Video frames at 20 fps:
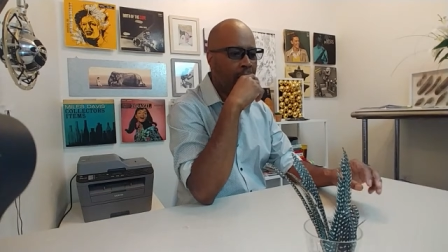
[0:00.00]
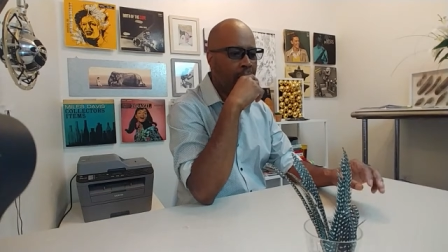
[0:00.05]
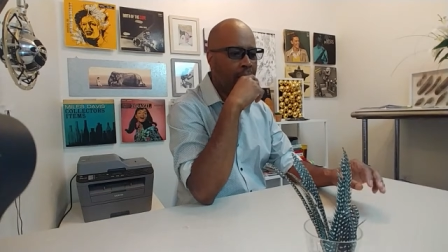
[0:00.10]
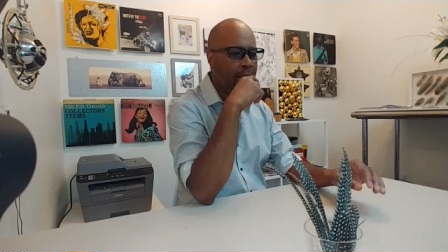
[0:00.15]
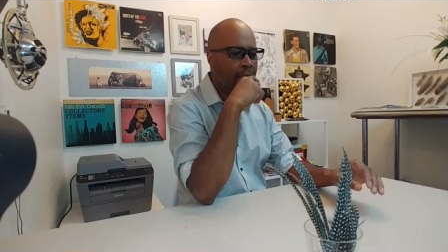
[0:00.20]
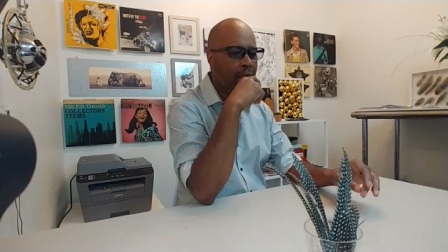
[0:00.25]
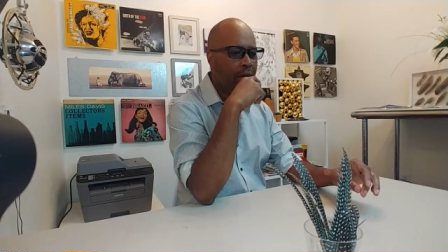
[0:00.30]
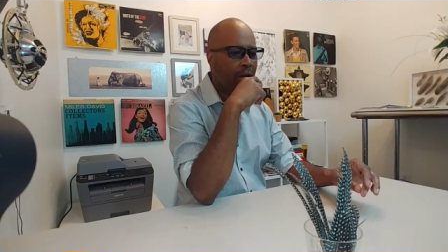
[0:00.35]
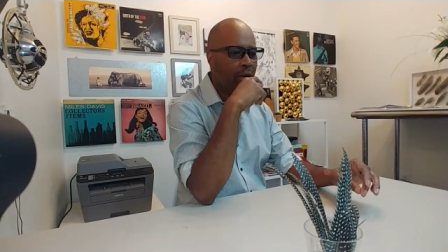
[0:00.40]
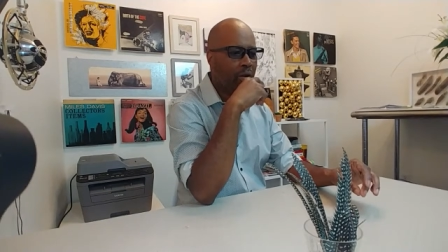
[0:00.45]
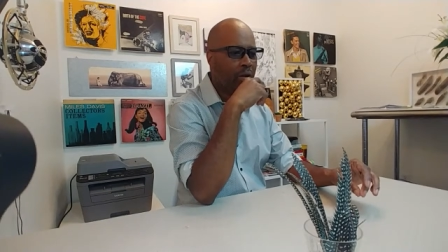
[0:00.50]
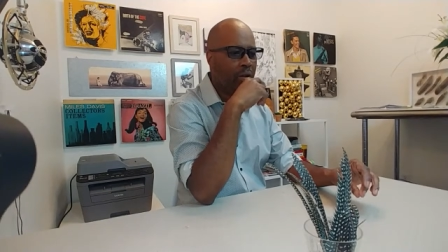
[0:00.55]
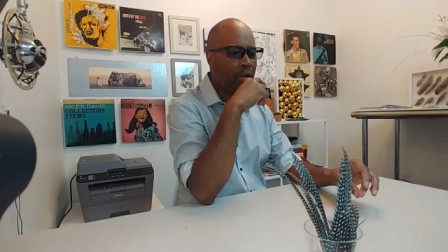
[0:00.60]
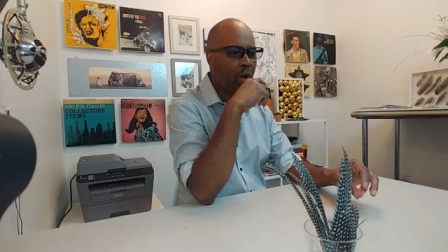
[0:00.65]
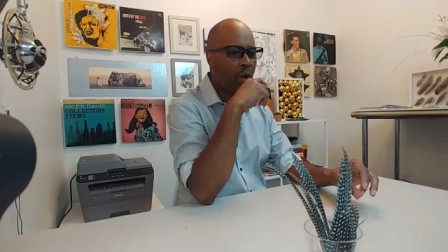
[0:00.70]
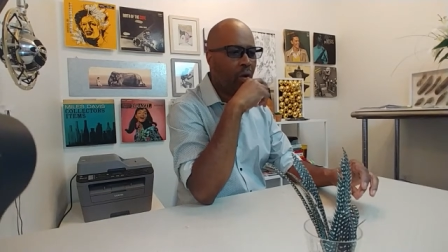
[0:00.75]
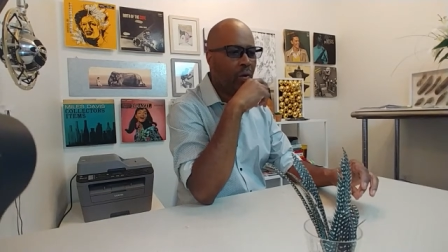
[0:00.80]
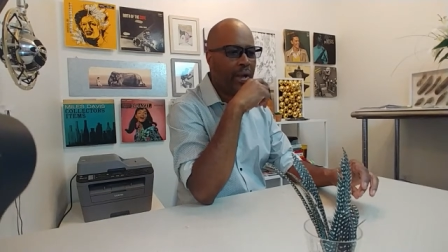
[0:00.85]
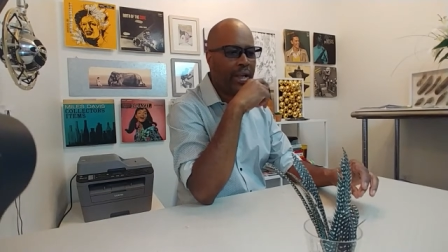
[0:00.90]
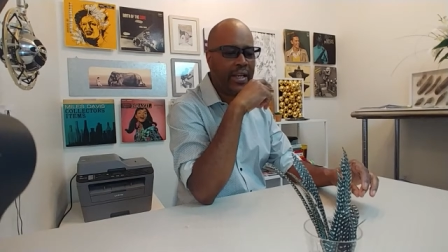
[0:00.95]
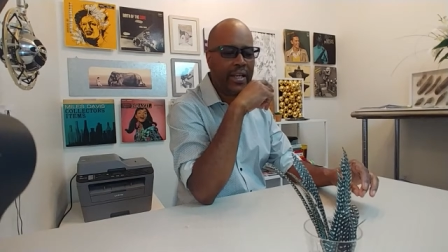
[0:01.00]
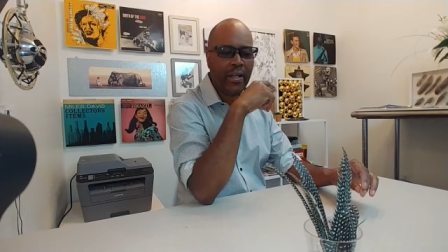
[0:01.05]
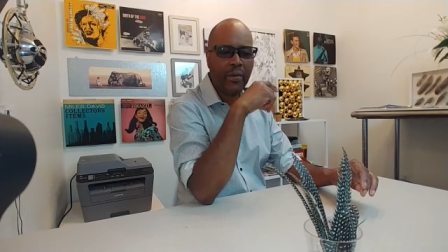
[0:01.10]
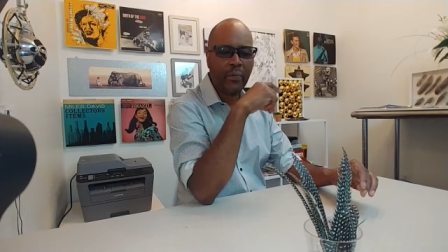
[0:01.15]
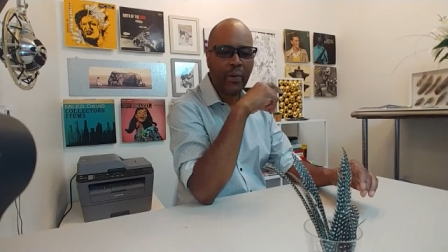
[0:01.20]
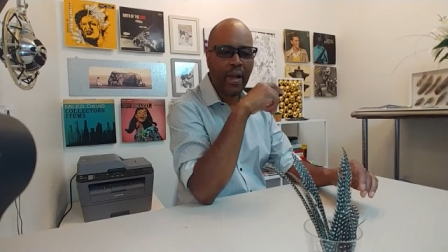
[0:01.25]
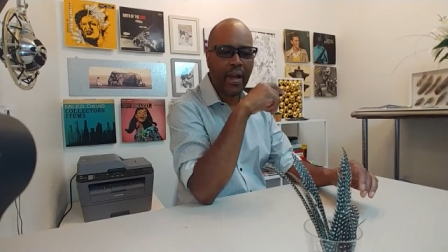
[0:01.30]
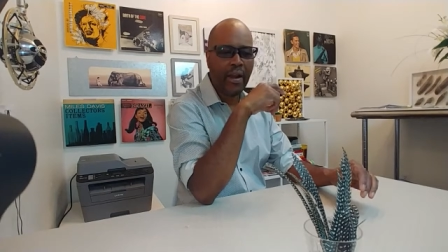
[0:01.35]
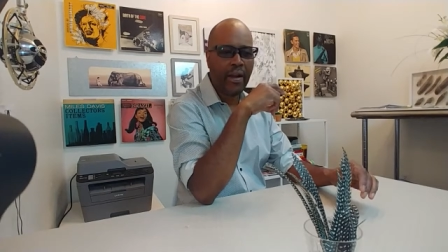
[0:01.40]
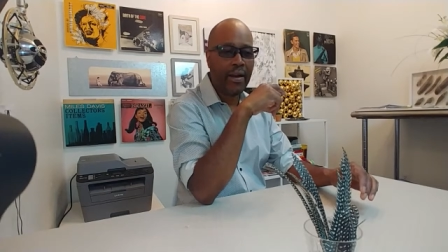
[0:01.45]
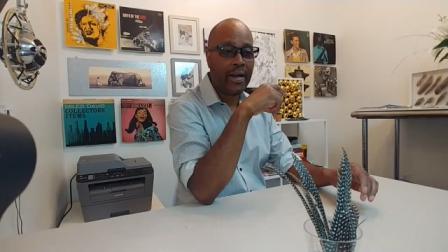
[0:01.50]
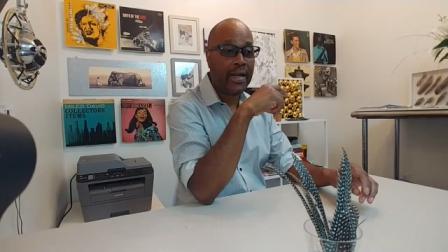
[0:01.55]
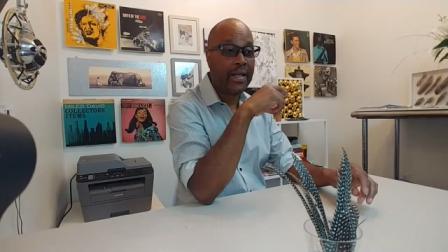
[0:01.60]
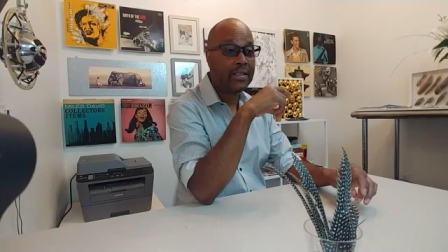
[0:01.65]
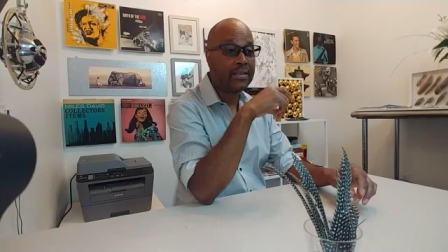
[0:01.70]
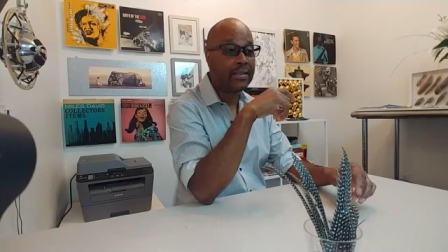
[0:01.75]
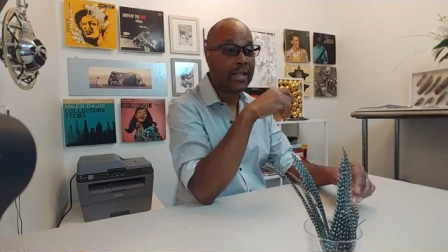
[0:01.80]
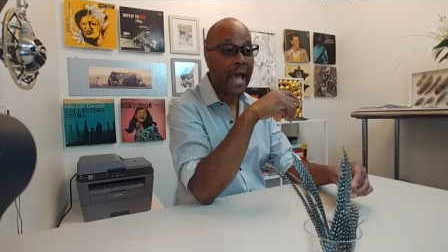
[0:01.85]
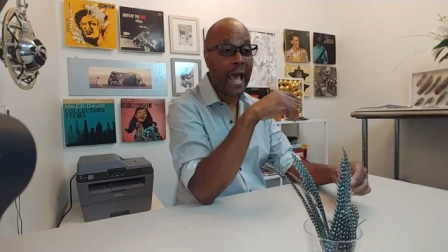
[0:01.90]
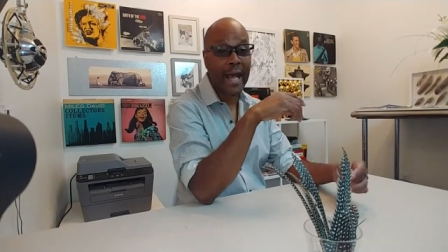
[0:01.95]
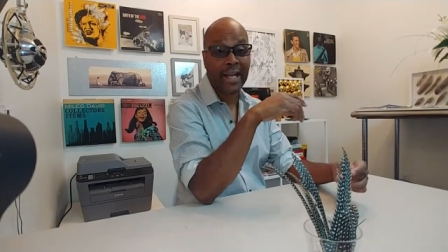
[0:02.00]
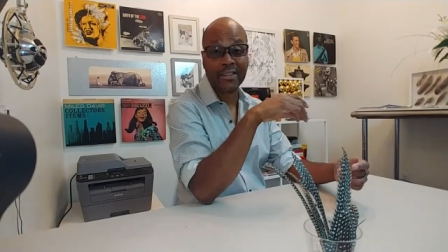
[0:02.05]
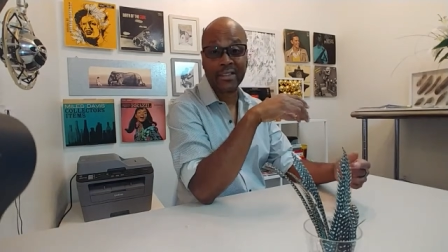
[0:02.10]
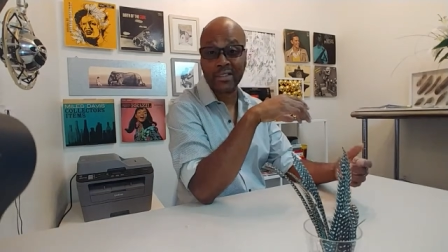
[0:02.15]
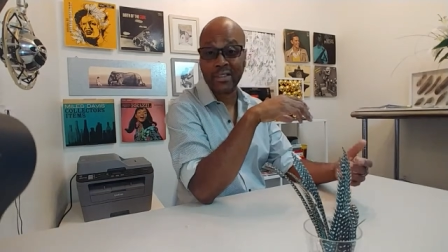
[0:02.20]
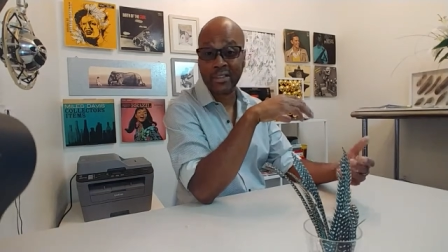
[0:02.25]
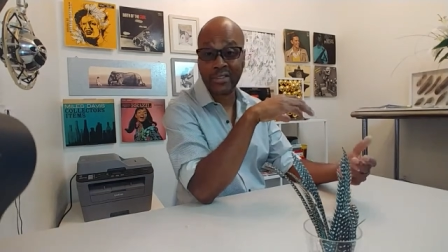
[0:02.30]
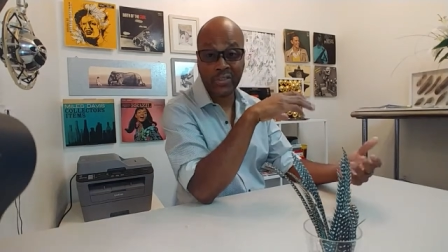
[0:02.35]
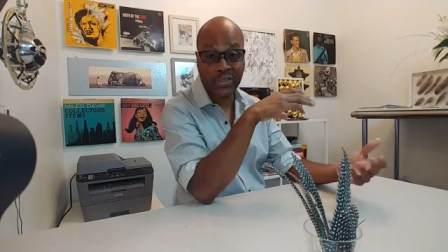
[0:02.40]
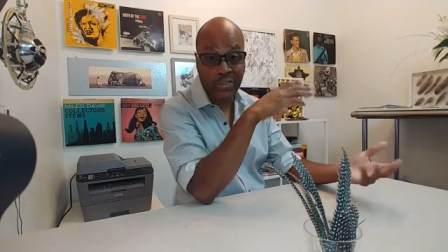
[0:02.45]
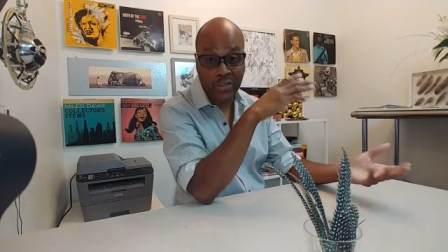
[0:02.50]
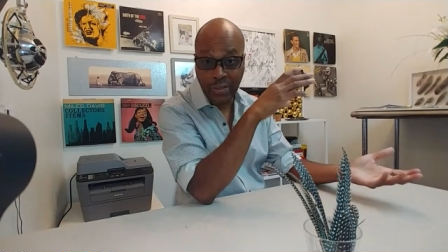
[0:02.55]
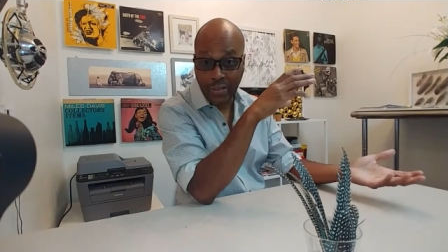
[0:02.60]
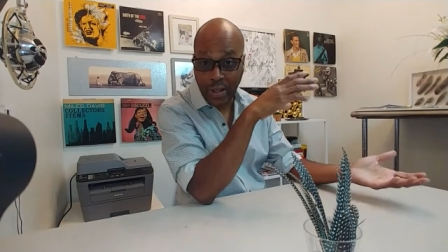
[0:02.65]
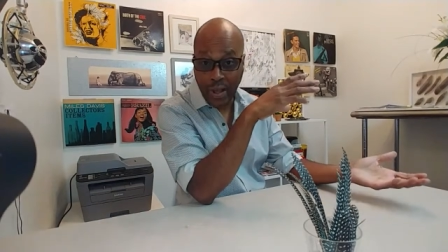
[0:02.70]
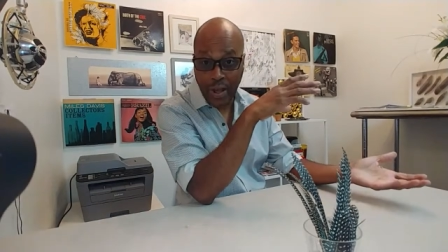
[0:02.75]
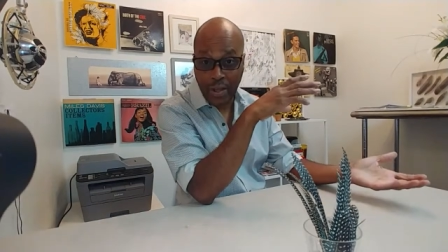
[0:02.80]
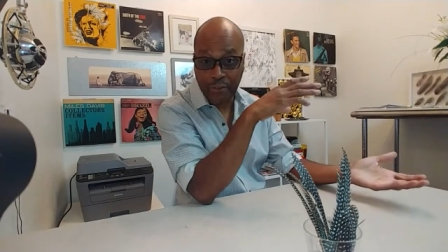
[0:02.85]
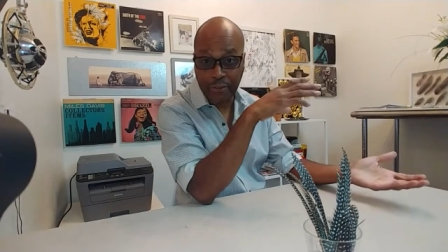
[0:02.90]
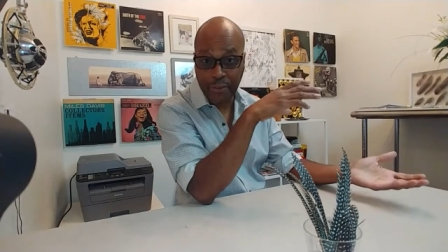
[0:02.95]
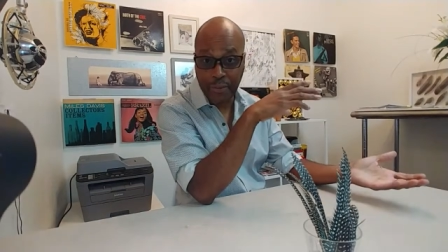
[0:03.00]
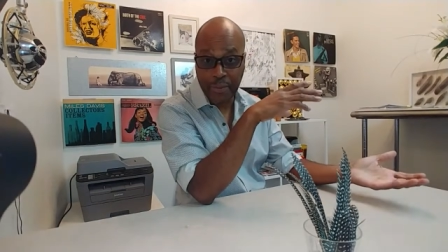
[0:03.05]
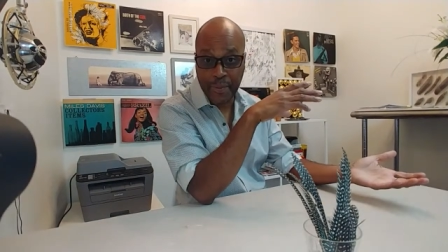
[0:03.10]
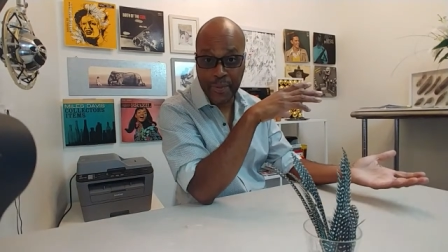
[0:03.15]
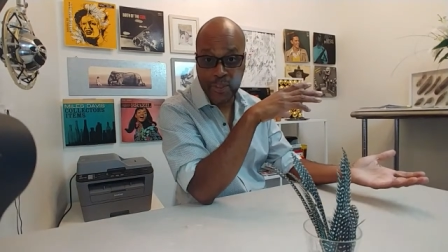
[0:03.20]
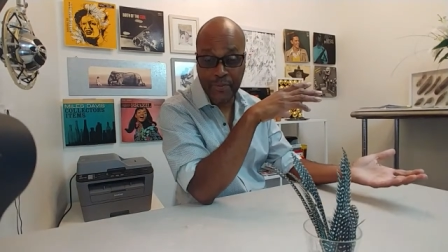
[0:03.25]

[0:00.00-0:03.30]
you know, go anywhere, and it's actually too long for